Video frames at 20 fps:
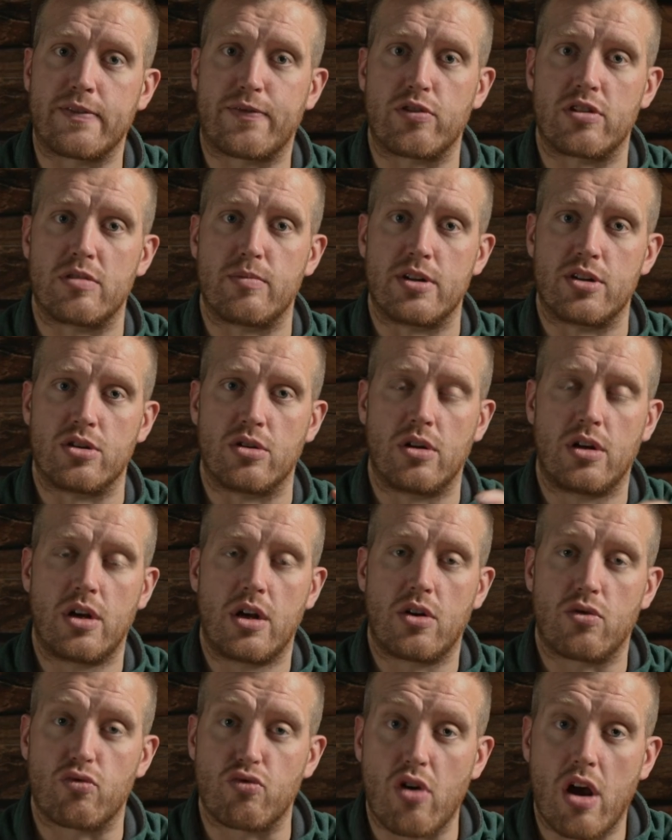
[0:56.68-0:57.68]
through the middle,
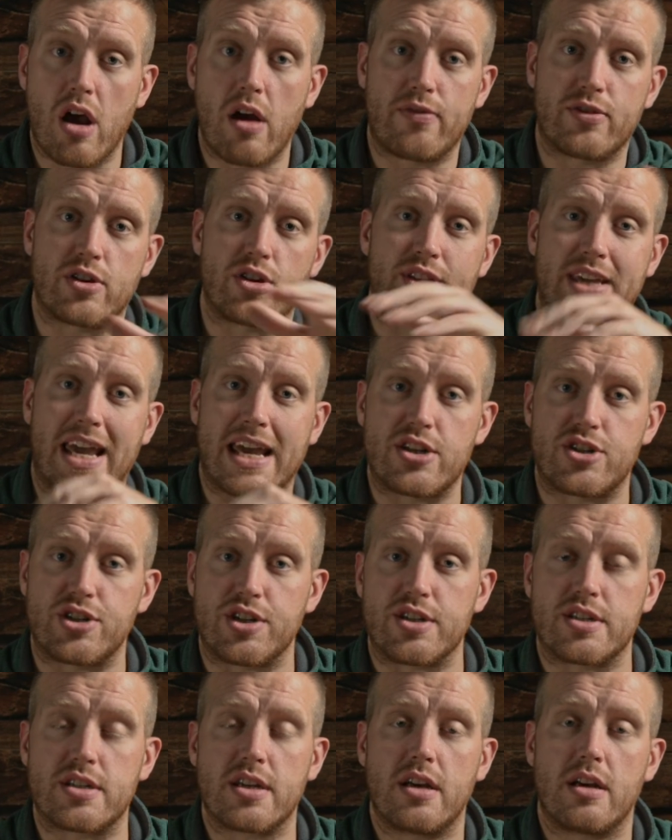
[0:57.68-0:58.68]
rather than the
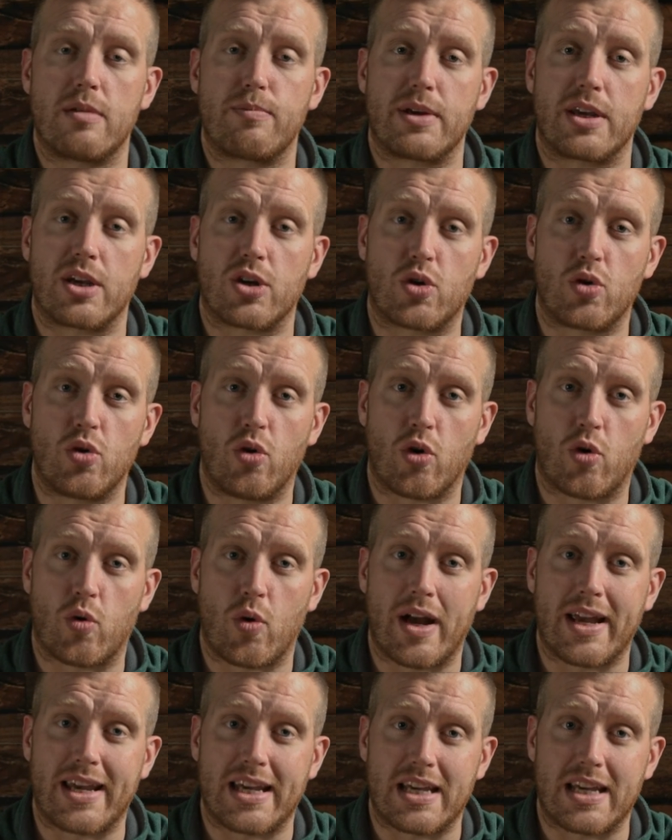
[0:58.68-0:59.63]
edges being caught quite